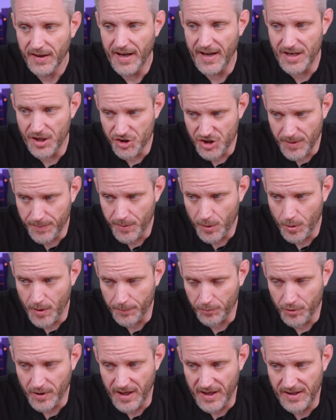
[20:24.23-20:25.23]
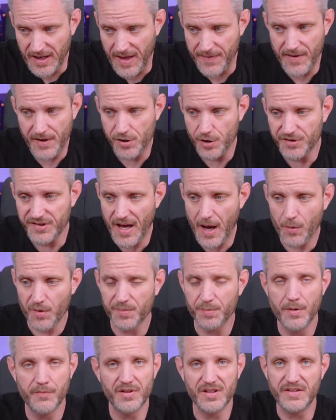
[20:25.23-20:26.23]
and a GPU upgrade, and then your tower is
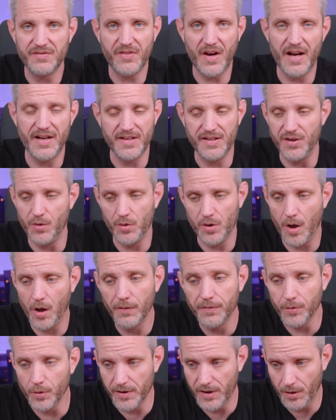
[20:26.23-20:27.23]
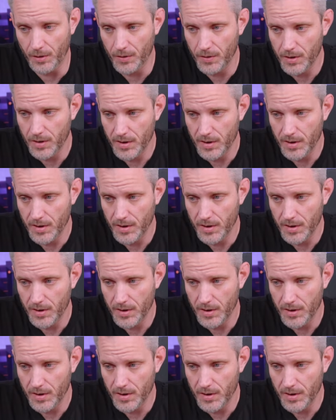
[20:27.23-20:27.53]
perfectly fine to do it all for you.